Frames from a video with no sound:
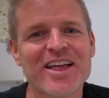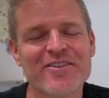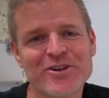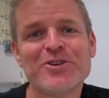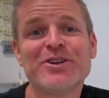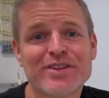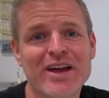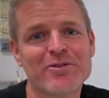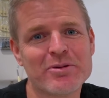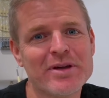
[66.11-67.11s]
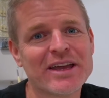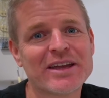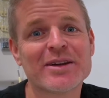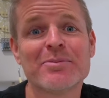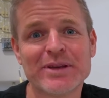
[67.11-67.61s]
Every new design we make
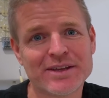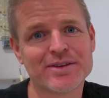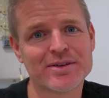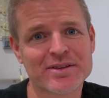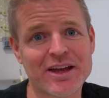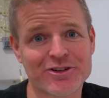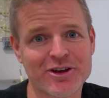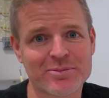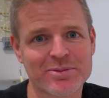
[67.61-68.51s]
begins in SketchUp.